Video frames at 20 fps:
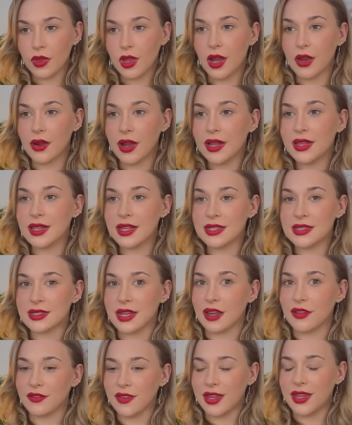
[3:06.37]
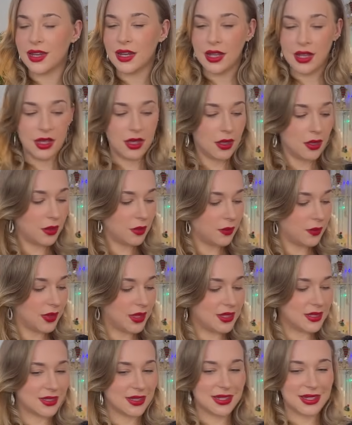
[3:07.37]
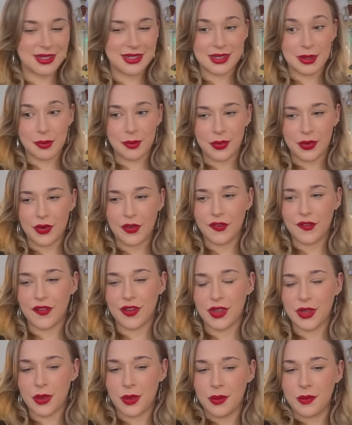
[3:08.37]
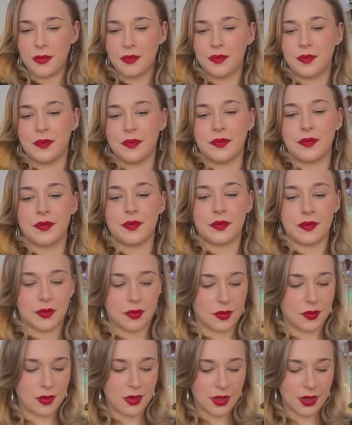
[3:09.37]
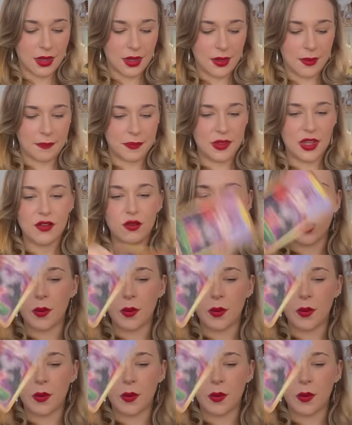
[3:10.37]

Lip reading: All right, let's dive in. Let's see some more for you. You have a